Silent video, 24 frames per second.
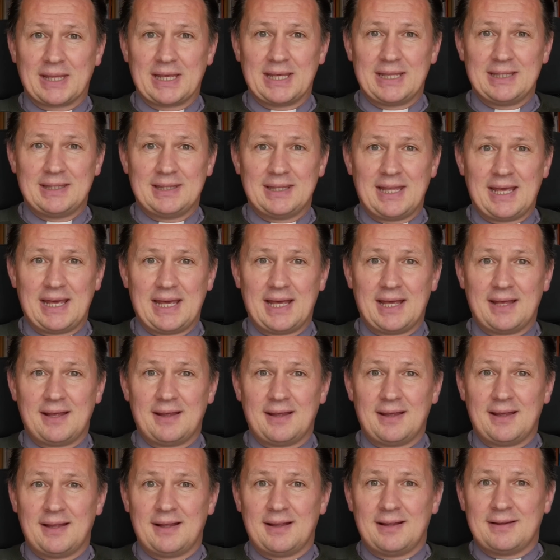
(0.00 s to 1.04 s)
in their
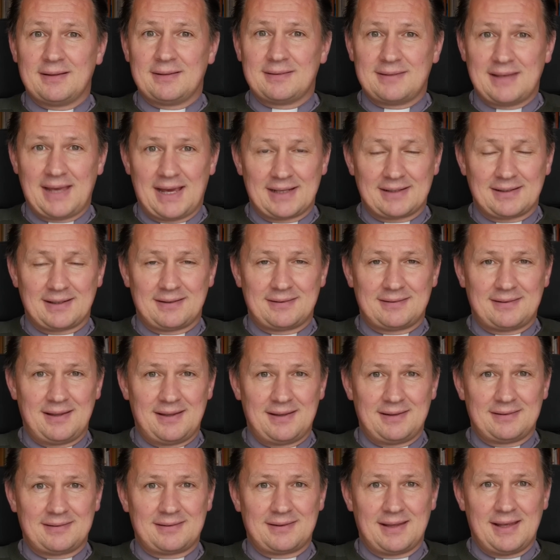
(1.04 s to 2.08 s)

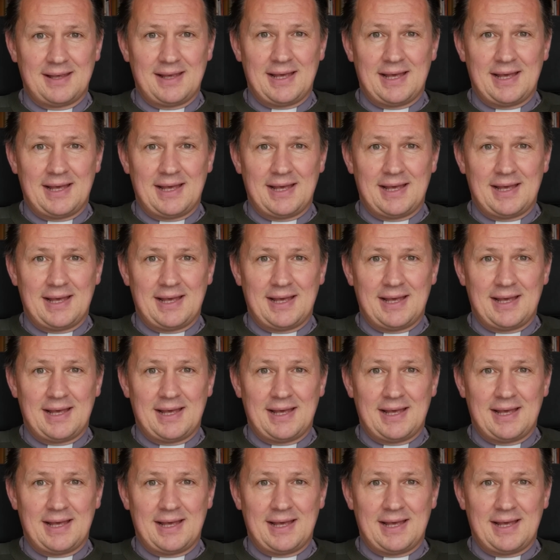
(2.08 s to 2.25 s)
sadnesses,